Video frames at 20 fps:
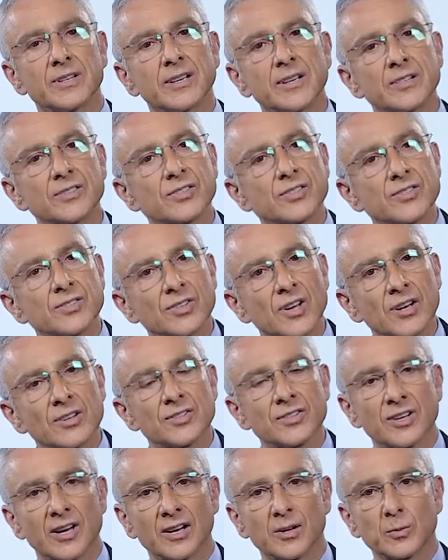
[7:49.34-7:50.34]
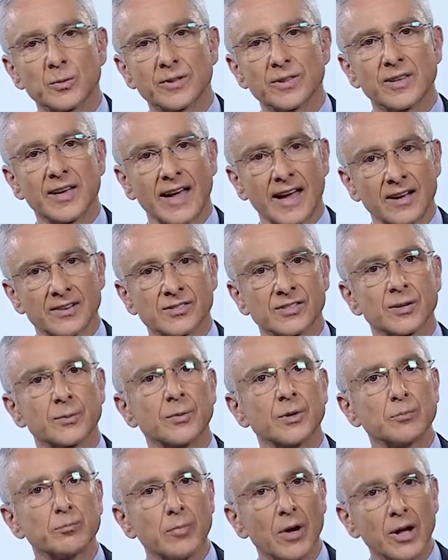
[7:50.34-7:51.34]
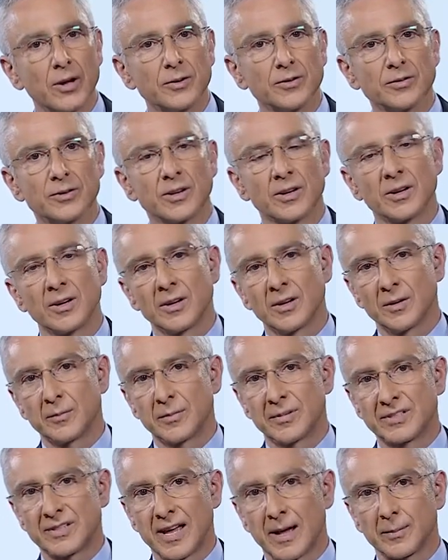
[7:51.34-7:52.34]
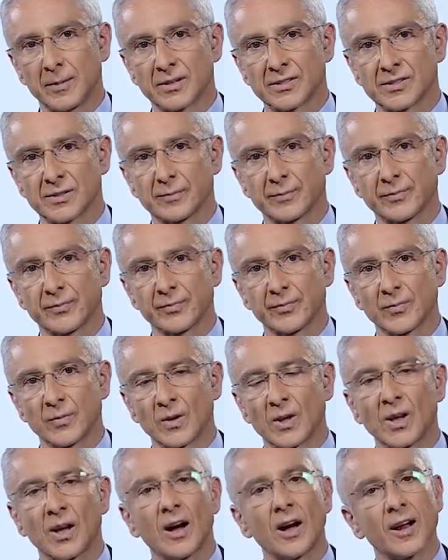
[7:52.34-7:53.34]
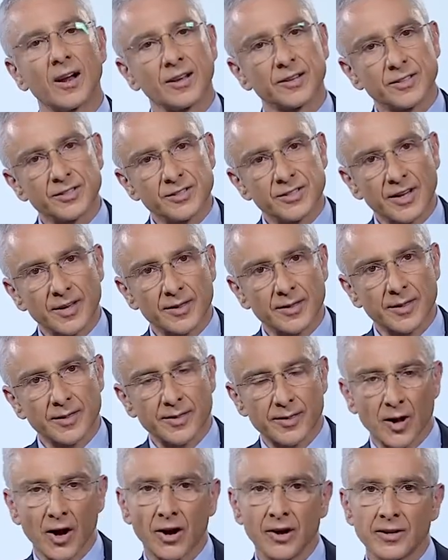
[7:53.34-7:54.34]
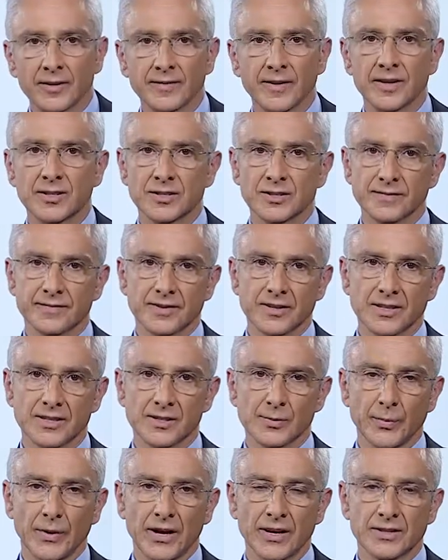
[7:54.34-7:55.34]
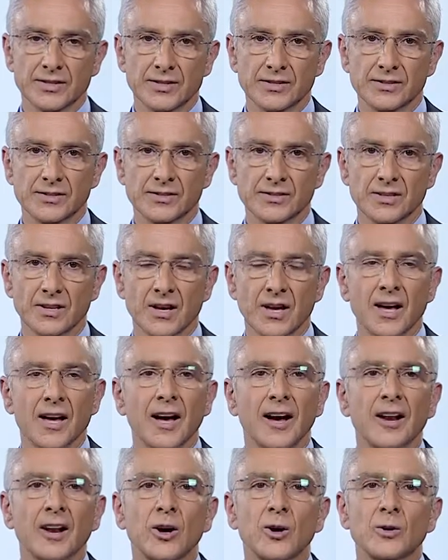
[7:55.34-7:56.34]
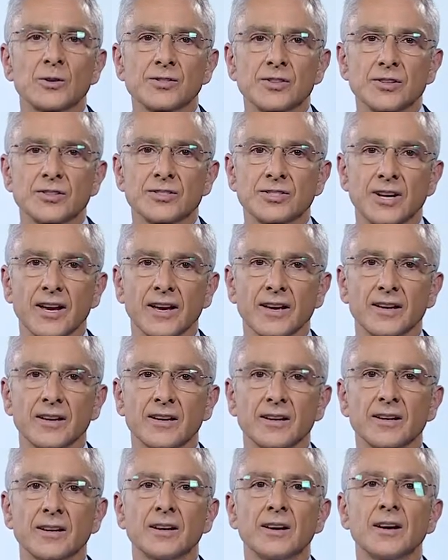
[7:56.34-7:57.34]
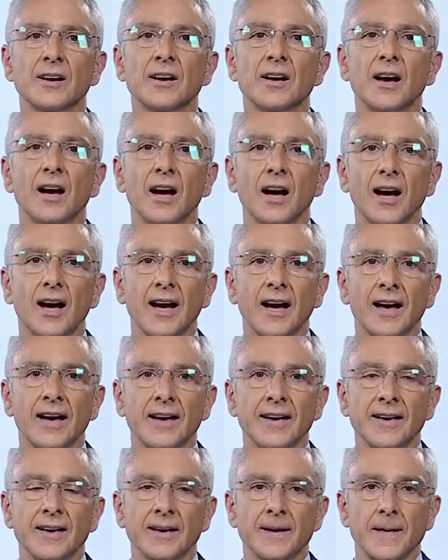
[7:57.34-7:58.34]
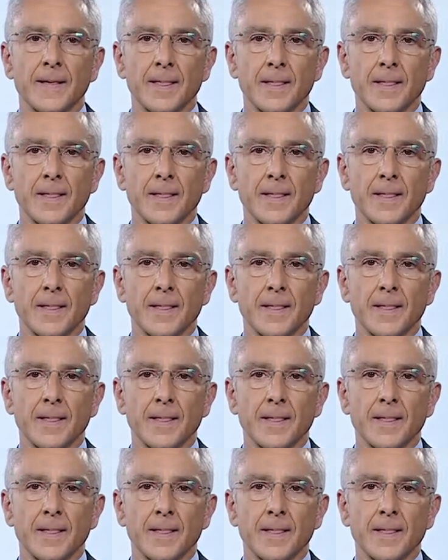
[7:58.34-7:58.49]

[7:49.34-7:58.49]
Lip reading: D is associated with calcium and bone metabolism. I like to check the thyroid function for these patients, and I also check a